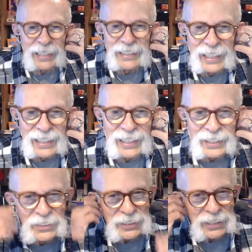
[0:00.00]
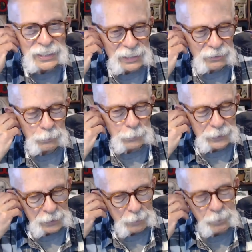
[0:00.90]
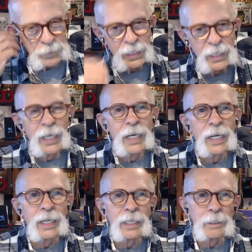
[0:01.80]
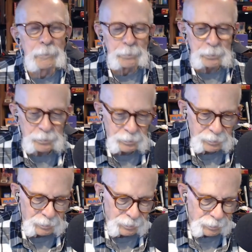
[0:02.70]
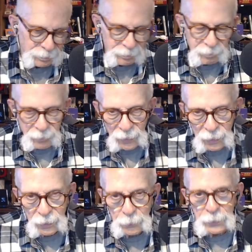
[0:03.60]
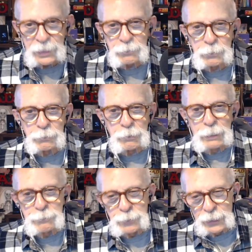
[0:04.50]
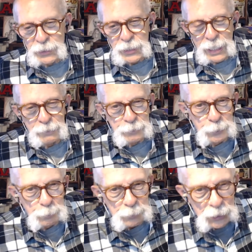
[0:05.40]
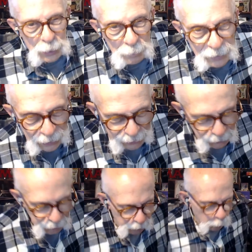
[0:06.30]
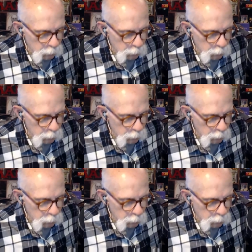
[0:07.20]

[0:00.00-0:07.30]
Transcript: yeah. I'll do that next week. Um, well, this is great fun, chat room. Jim, thank you so